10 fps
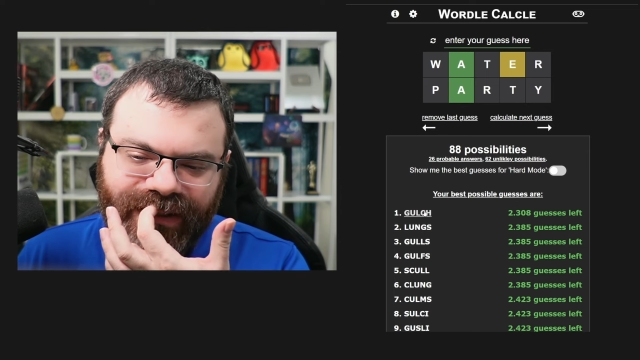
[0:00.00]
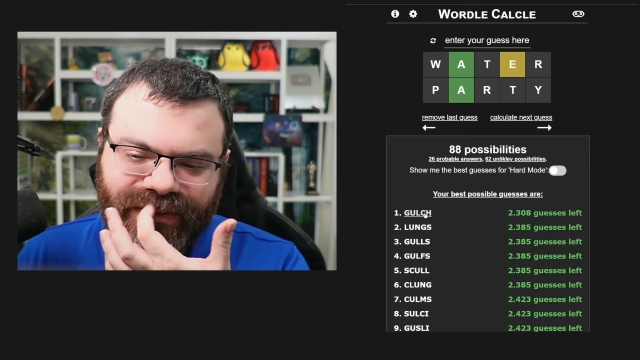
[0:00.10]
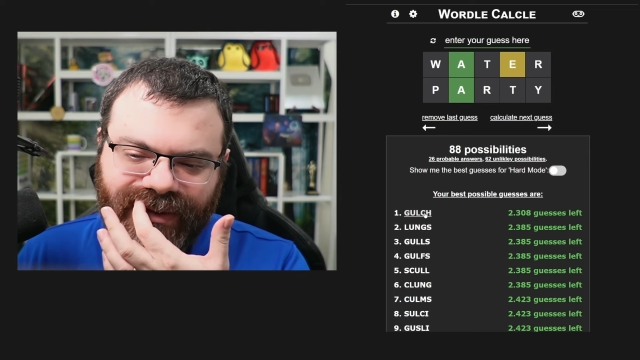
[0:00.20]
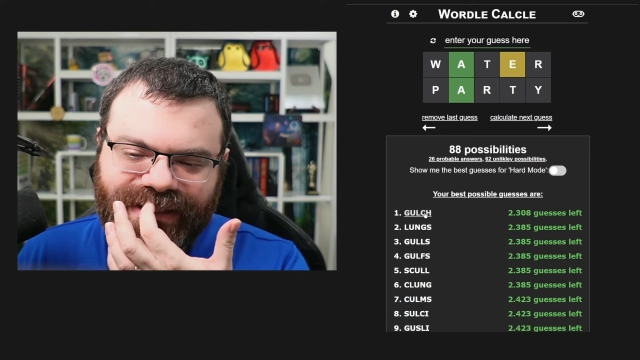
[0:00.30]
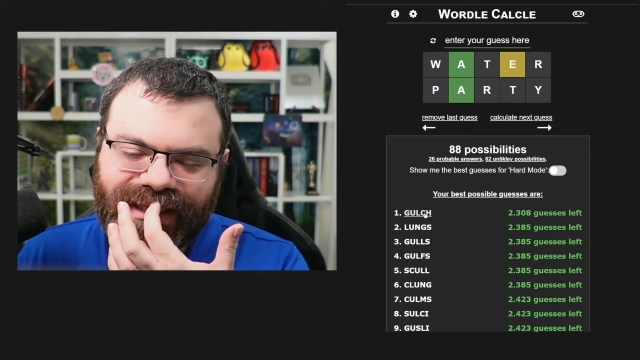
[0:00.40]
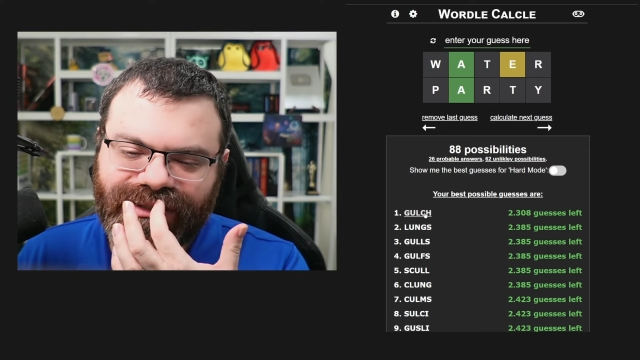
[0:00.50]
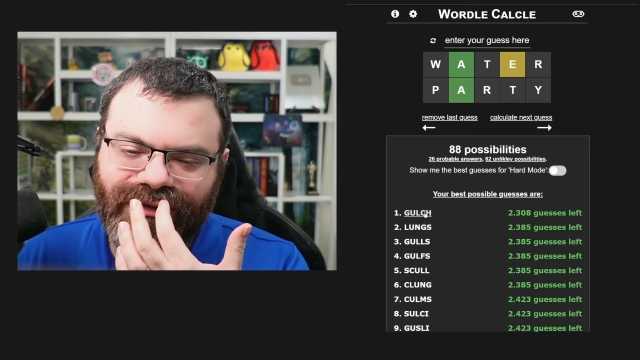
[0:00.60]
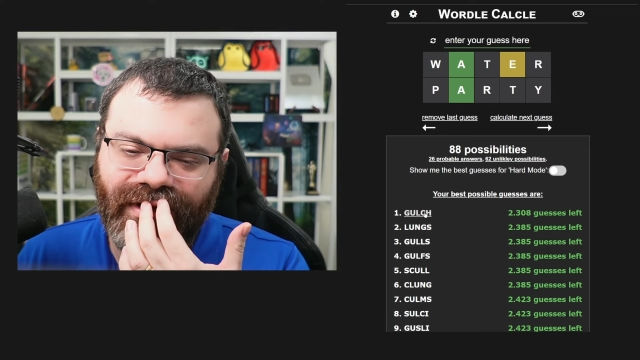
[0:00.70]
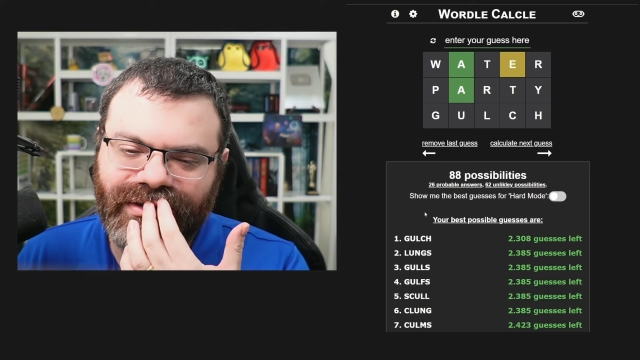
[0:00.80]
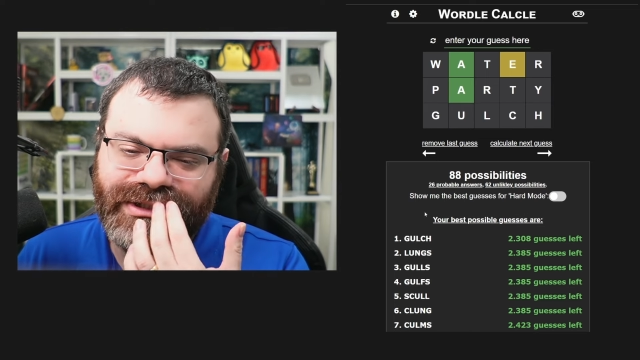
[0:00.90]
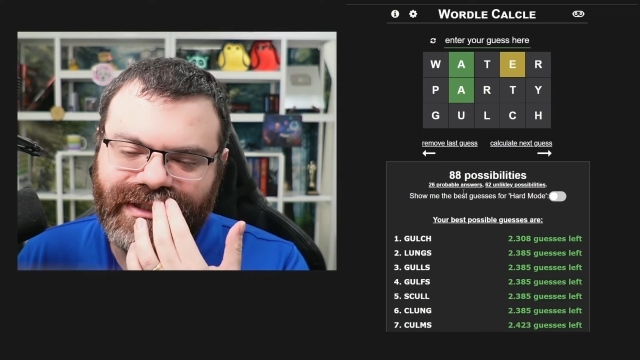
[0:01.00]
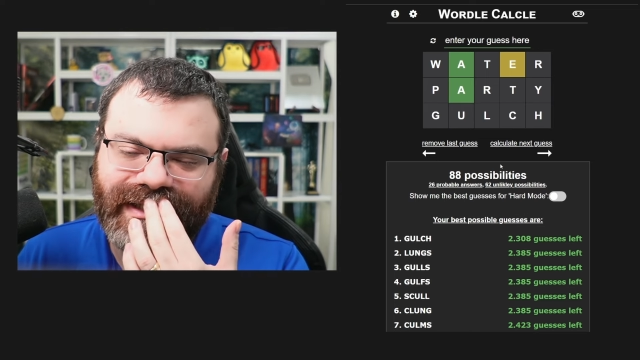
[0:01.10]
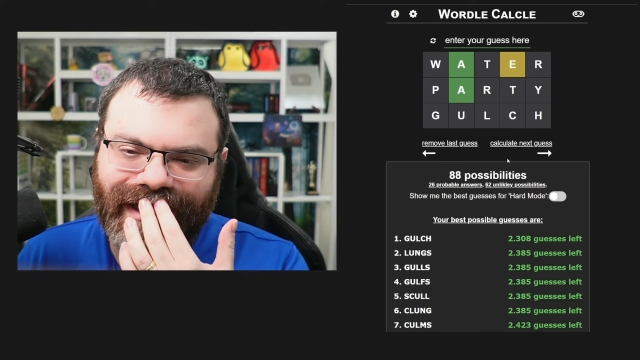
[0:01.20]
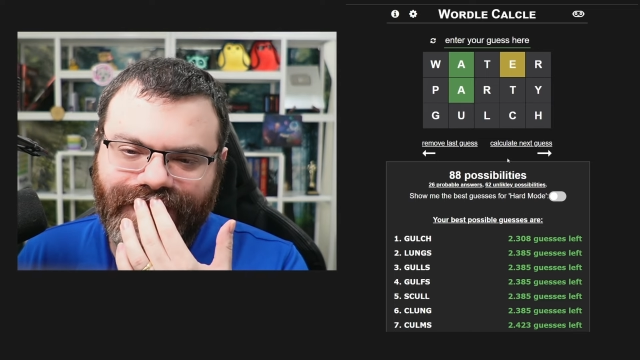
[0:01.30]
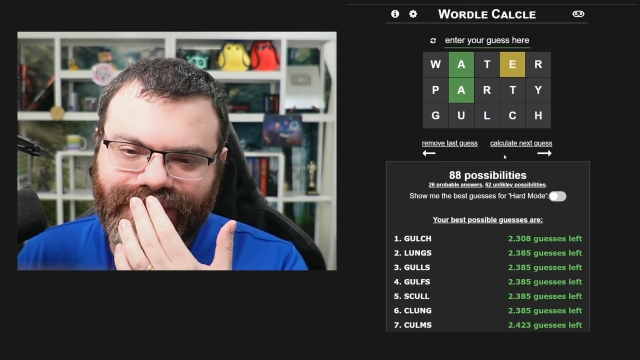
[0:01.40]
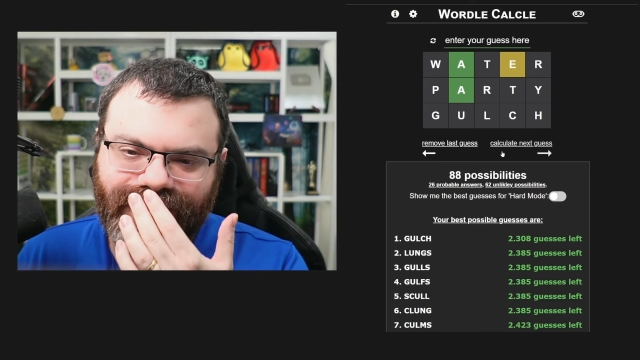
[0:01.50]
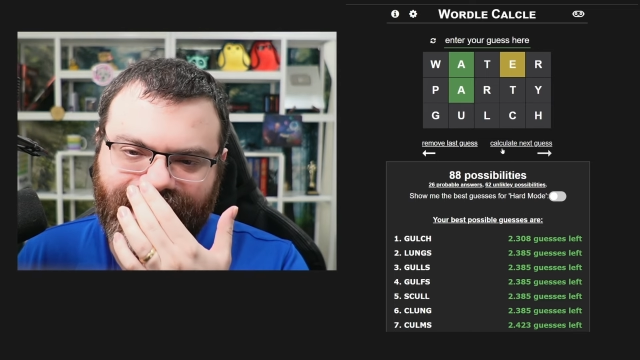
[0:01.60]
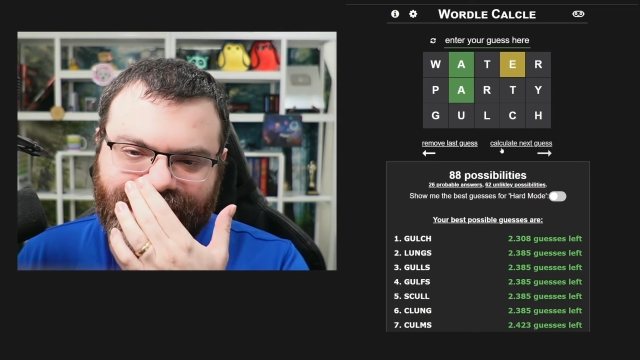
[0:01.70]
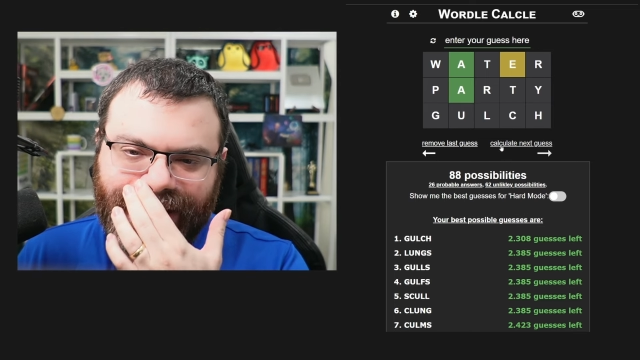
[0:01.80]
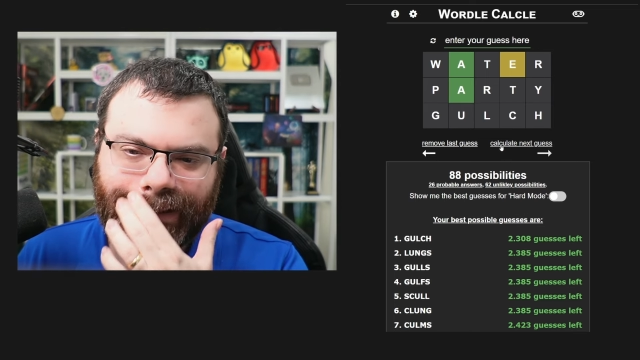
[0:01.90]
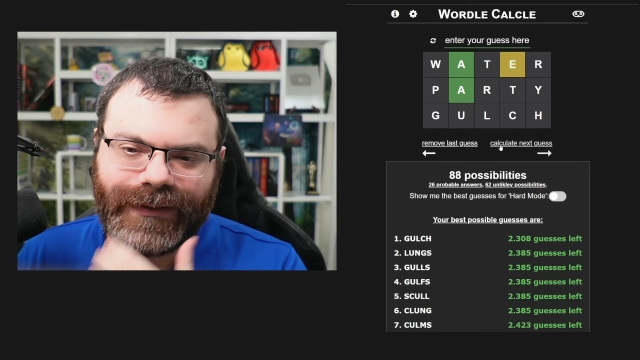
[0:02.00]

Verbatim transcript: So it says gulch is the absolute best thing